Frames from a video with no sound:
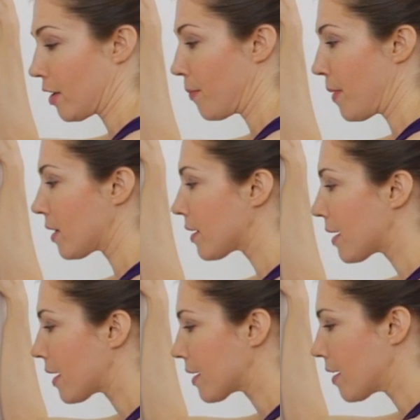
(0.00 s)
our belly
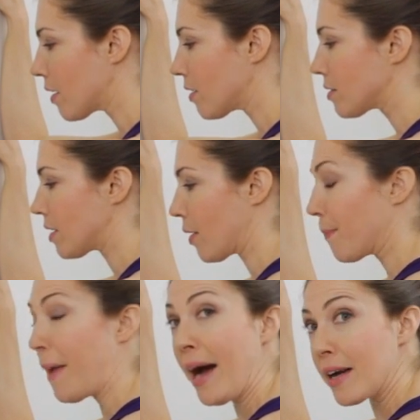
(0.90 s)
kind of goes and our
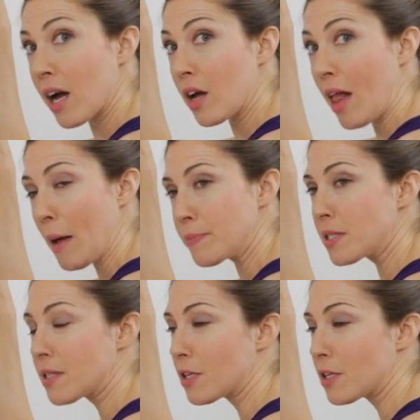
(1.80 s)
back collapses